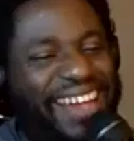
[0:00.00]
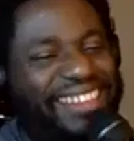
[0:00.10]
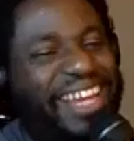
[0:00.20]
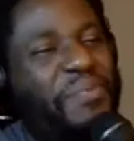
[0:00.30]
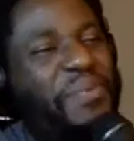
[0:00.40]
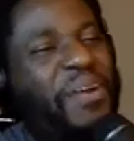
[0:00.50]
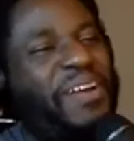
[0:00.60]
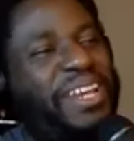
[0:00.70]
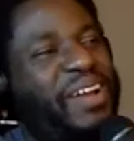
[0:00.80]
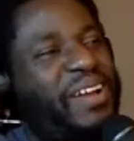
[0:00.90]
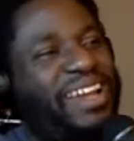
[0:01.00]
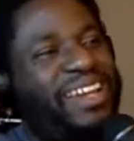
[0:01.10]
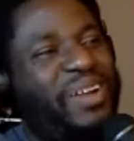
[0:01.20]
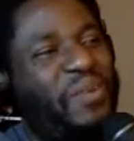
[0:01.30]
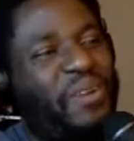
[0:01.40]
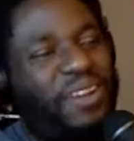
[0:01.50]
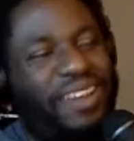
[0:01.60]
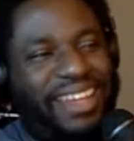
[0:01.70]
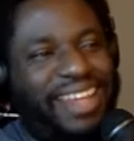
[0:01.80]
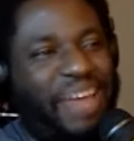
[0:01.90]
like, "Bro, it don't it don't work
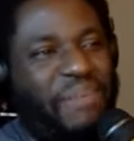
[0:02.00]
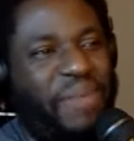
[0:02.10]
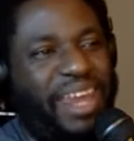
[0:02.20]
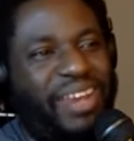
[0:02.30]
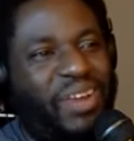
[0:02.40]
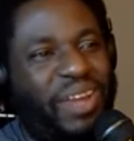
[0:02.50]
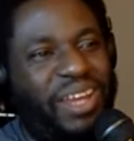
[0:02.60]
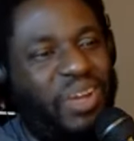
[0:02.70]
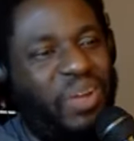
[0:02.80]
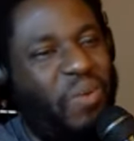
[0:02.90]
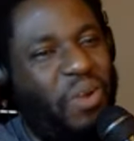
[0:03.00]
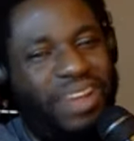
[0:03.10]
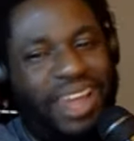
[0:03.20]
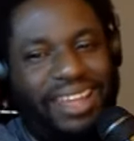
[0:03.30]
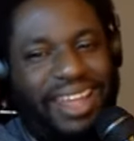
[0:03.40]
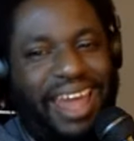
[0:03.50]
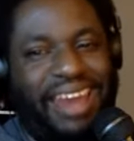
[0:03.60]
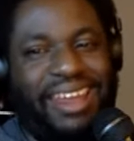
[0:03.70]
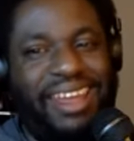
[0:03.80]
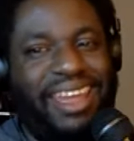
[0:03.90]
like that, man. Mm. It don't it don't work like that."
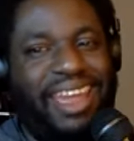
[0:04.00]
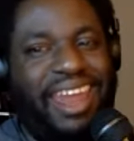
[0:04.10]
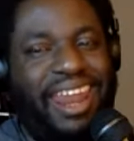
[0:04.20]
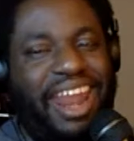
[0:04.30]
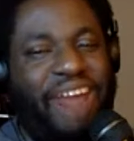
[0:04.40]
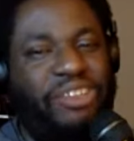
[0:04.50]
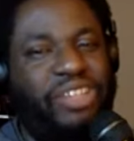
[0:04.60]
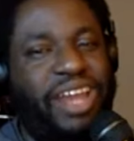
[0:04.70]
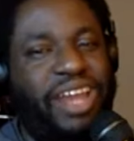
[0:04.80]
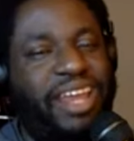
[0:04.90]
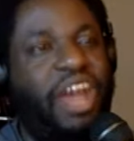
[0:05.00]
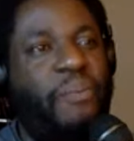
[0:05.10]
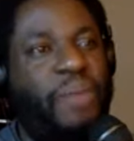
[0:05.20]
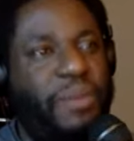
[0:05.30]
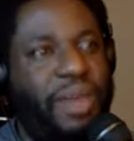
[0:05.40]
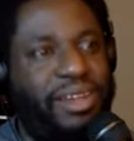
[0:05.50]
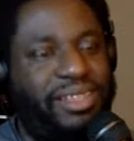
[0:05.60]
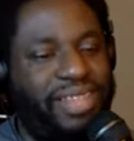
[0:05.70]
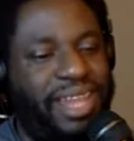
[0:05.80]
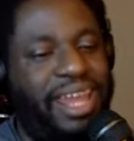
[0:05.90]
And and I was trying to help him
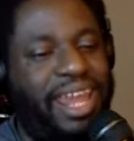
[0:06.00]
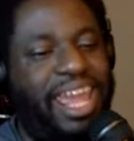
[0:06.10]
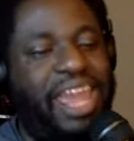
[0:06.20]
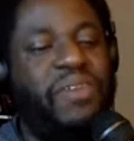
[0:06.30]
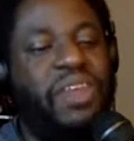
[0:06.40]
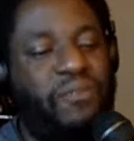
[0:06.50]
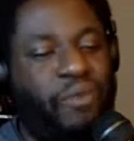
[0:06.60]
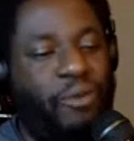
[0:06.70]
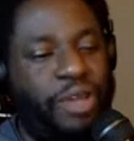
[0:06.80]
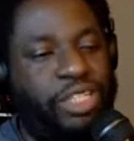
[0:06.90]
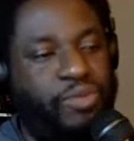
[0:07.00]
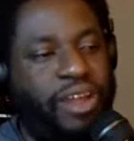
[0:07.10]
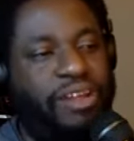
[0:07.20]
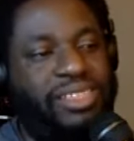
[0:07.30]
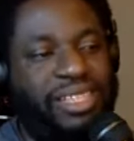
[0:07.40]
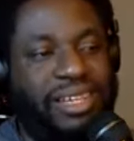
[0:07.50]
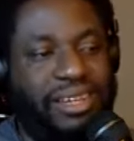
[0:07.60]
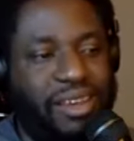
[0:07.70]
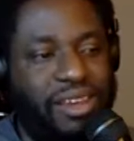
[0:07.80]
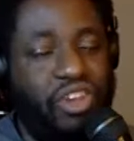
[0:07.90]
understand, like, even if Reach Records
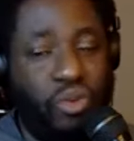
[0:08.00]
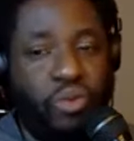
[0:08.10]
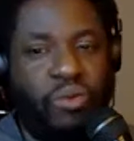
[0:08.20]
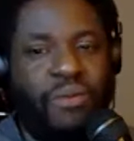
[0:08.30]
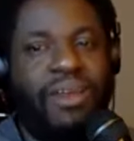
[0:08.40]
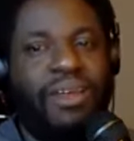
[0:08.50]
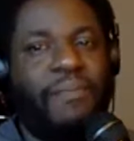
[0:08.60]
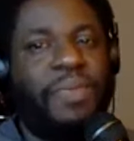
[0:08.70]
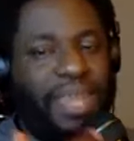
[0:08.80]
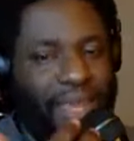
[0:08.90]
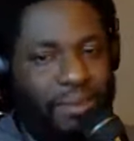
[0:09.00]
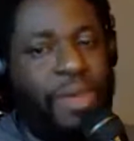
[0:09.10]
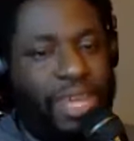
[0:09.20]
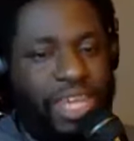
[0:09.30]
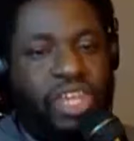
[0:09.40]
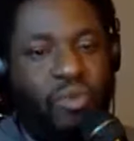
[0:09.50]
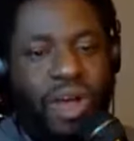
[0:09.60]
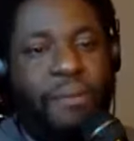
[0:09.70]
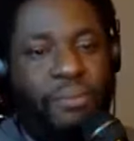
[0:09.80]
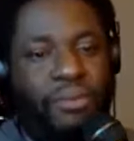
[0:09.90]
do pick you
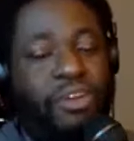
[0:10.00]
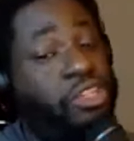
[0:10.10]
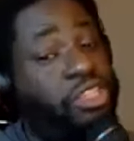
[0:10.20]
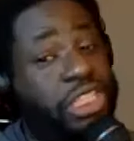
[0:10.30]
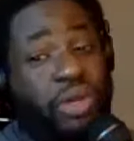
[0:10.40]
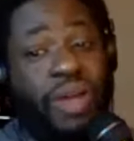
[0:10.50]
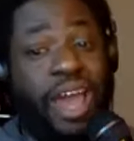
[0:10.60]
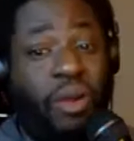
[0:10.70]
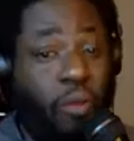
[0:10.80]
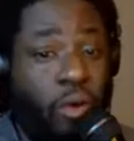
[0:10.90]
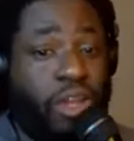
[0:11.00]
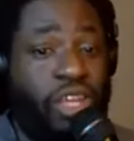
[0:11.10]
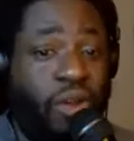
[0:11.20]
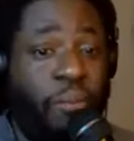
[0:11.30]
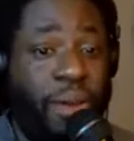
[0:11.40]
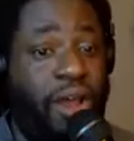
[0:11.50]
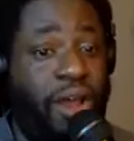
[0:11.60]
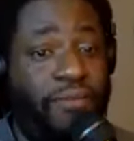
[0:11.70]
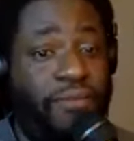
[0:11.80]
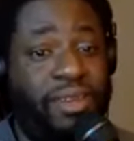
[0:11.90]
up, bro, you still got to work your butt off.
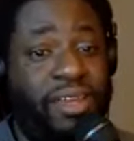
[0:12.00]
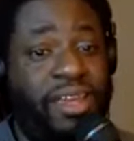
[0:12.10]
Yeah.